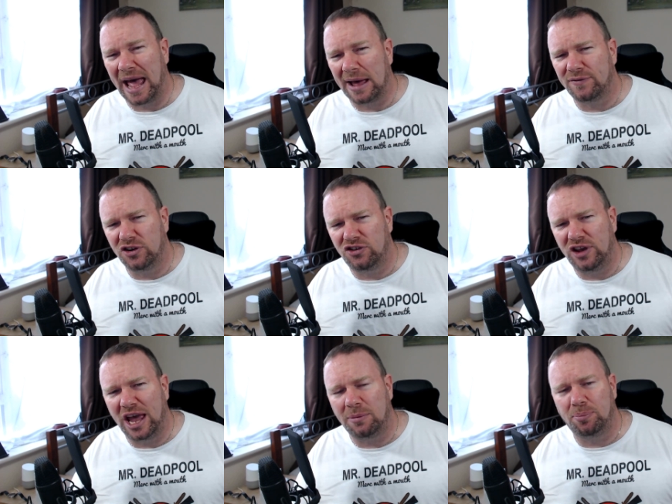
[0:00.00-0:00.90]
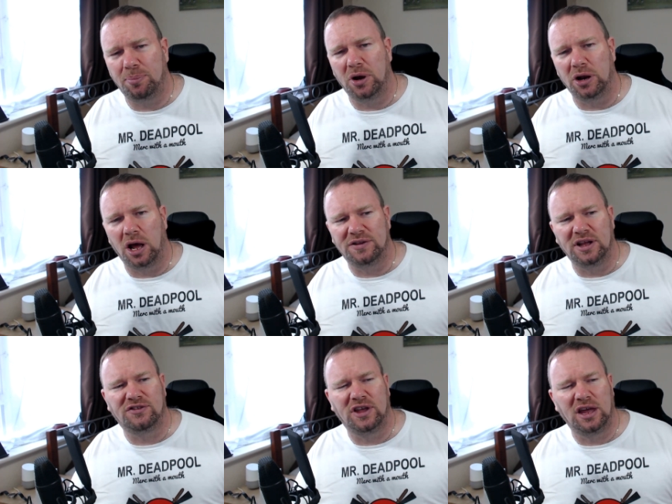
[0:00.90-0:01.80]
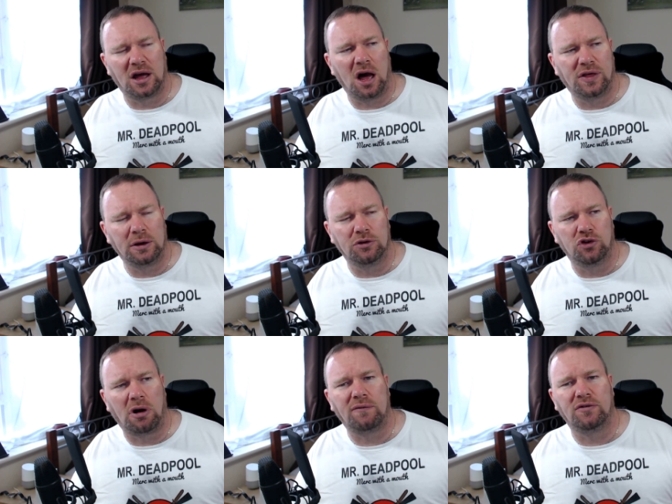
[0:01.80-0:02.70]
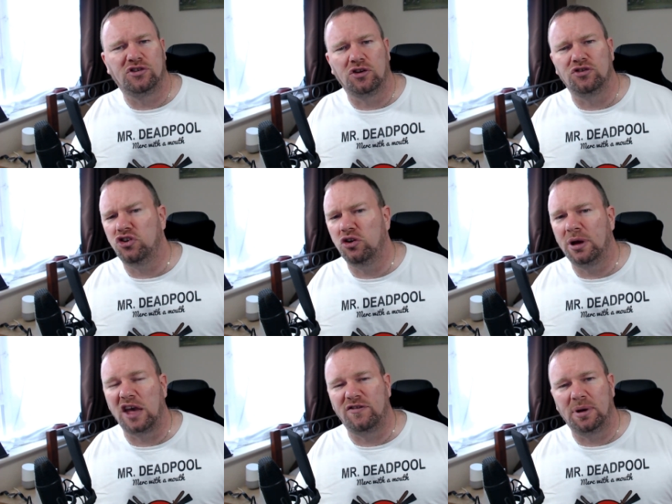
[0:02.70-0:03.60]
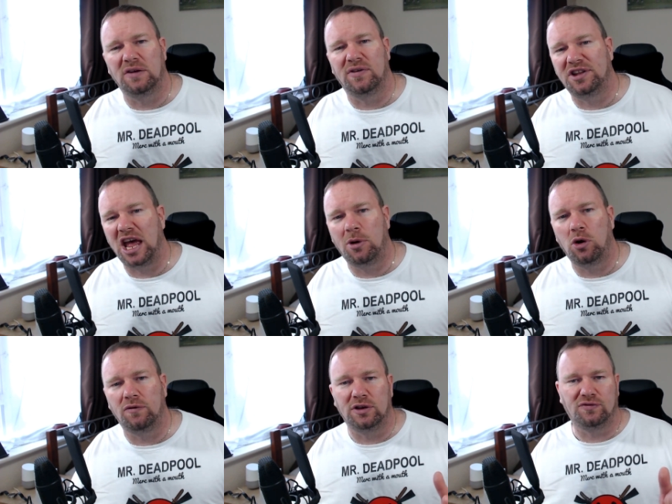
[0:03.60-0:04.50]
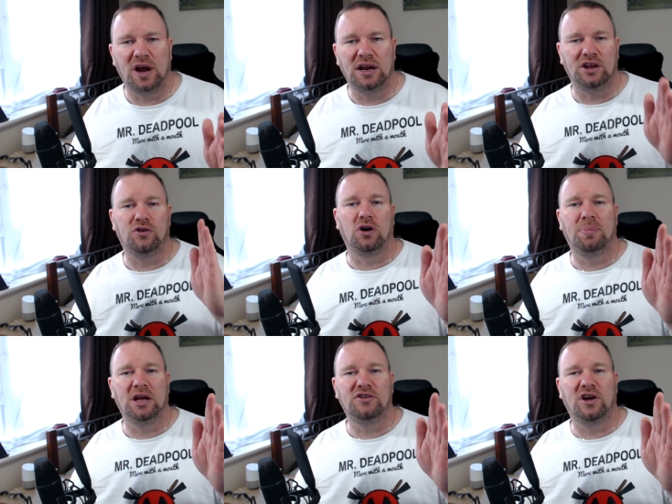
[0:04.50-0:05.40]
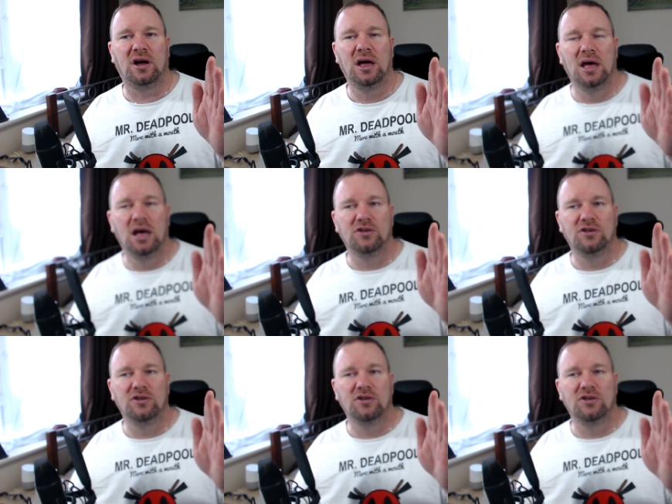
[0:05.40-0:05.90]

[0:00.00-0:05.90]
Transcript: have just yet, but I did see a guy, I think it was Your Average Consumer, gave a bit of a demo of his friend. He took a picture